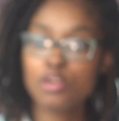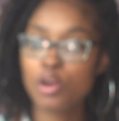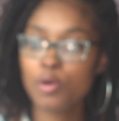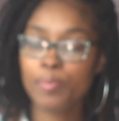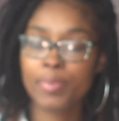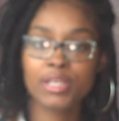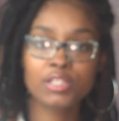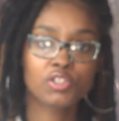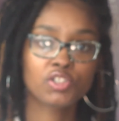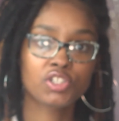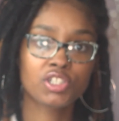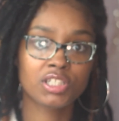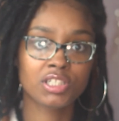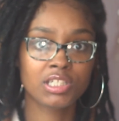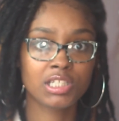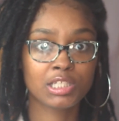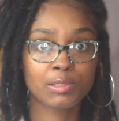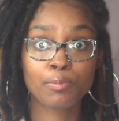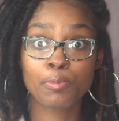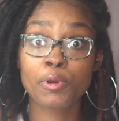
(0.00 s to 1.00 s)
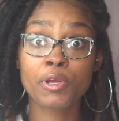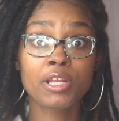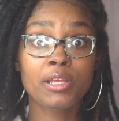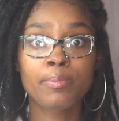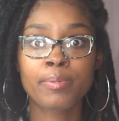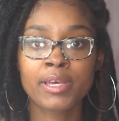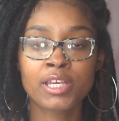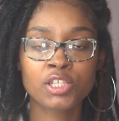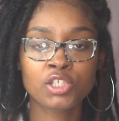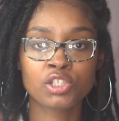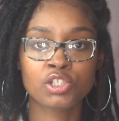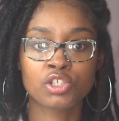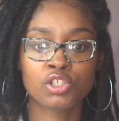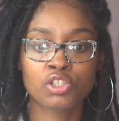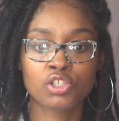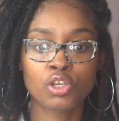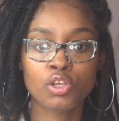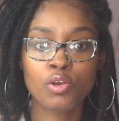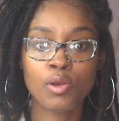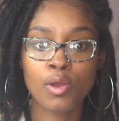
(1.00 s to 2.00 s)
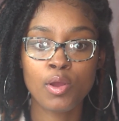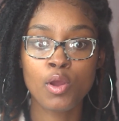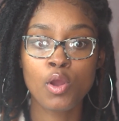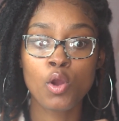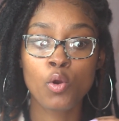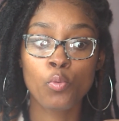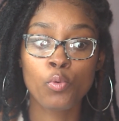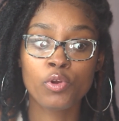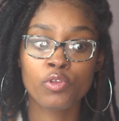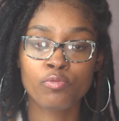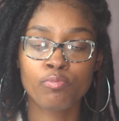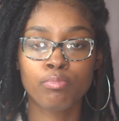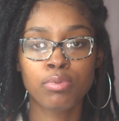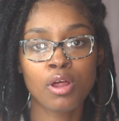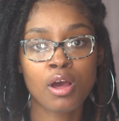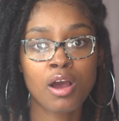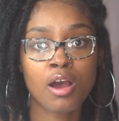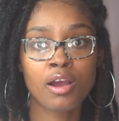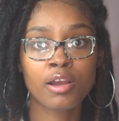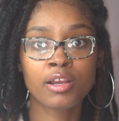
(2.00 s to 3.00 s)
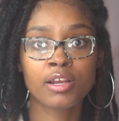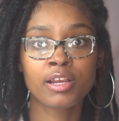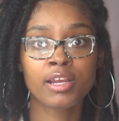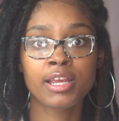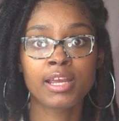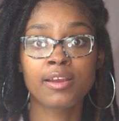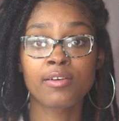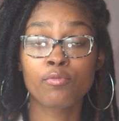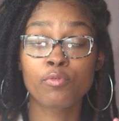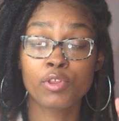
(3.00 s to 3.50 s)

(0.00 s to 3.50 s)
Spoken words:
know, Pinterest is just pretty pictures. So with blogging,